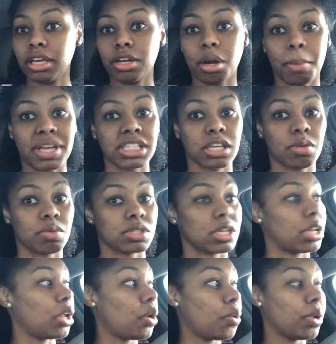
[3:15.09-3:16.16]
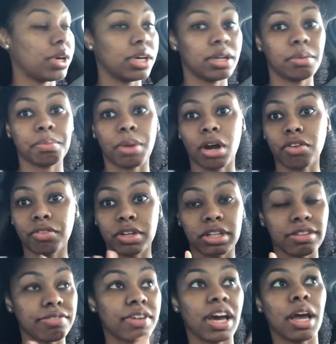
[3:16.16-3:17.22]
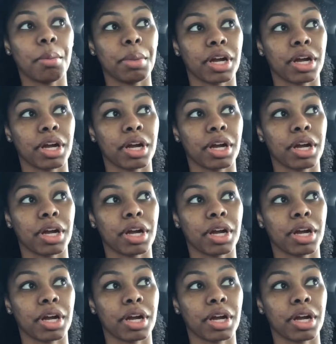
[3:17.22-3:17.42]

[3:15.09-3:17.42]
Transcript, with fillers: you know, my skin was glowing perfectly fine.